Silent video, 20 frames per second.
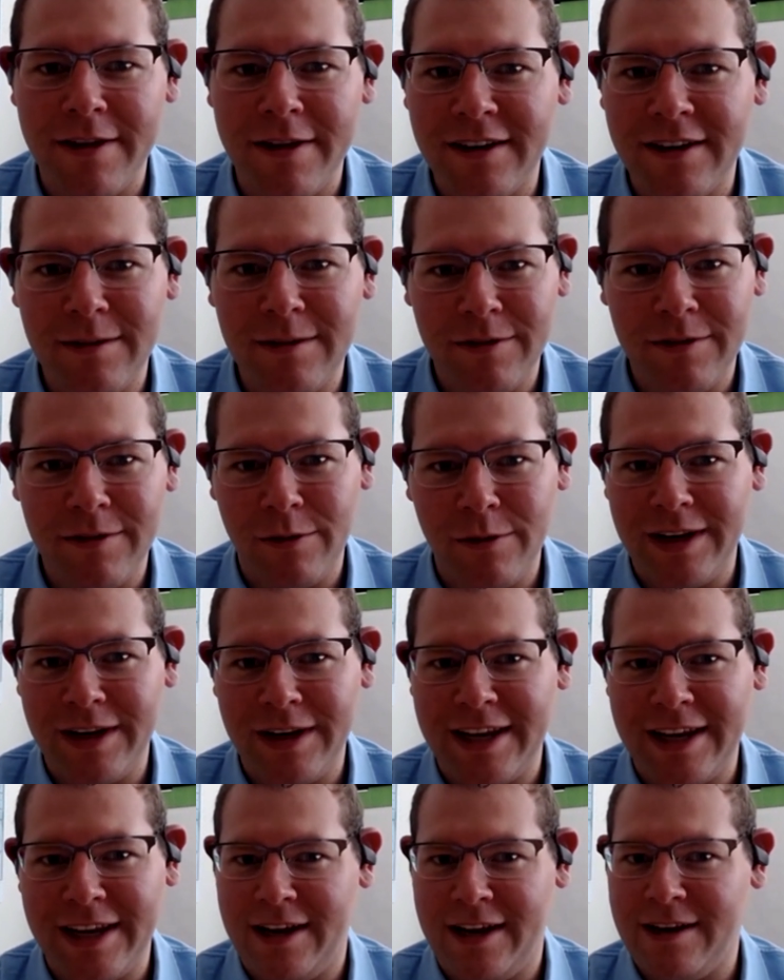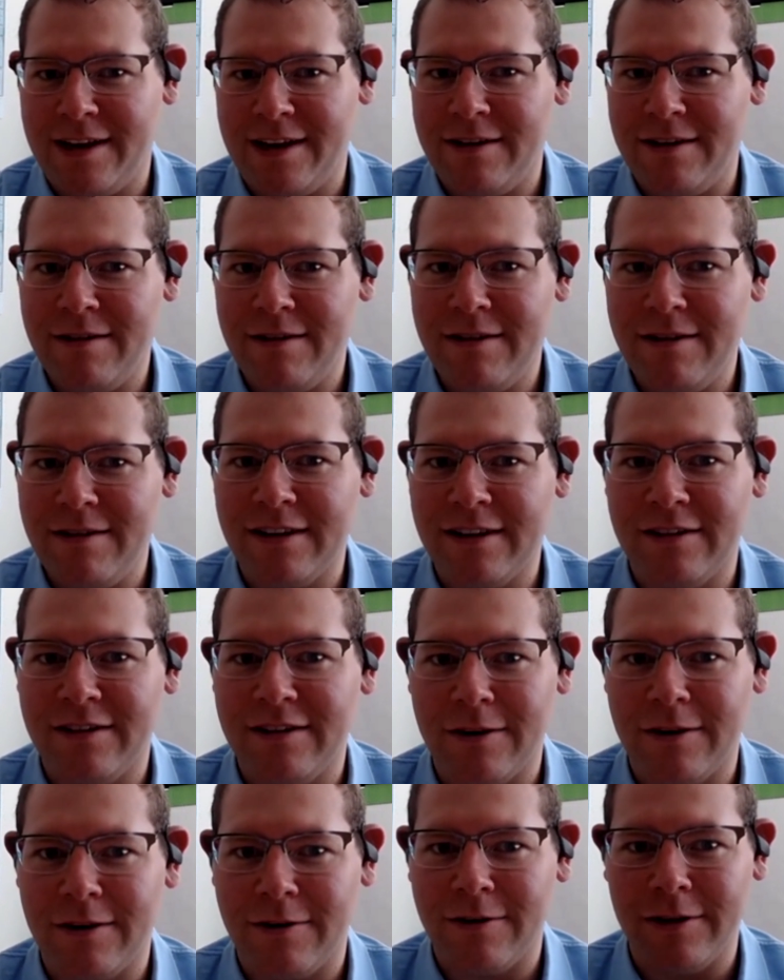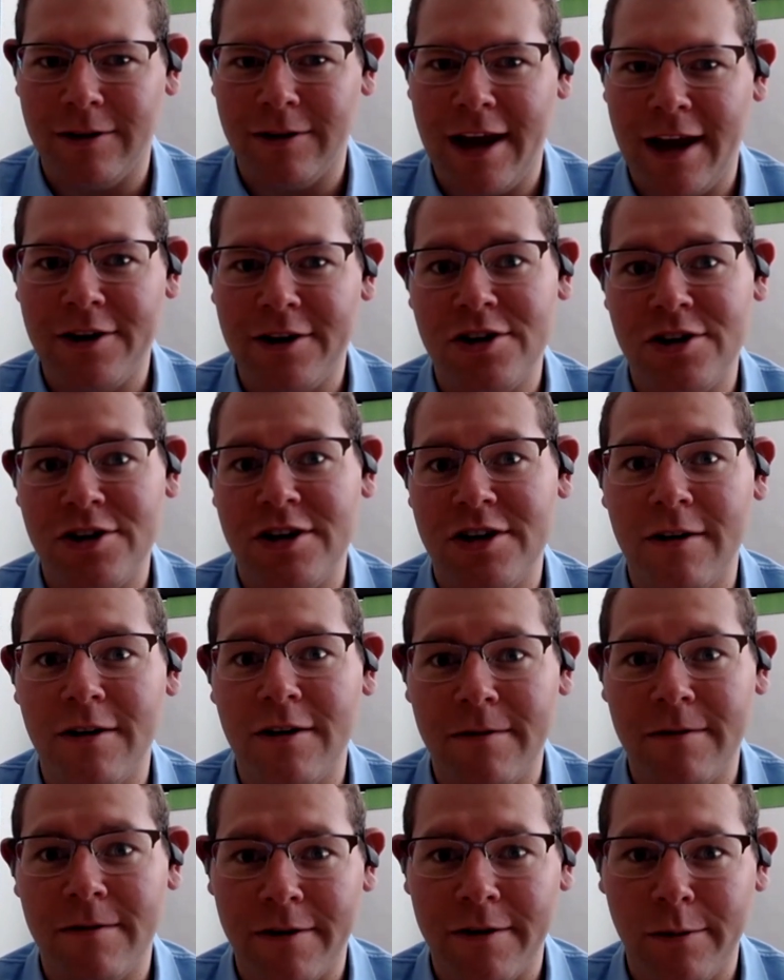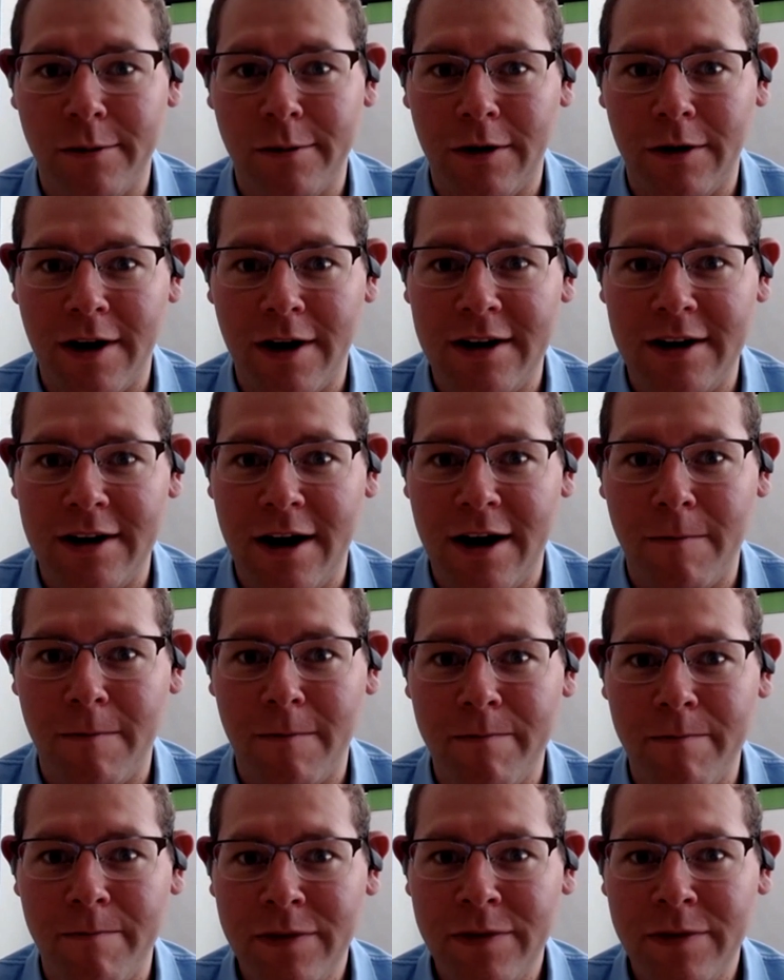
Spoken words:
And that's something that we can't necessarily engineer very well right now.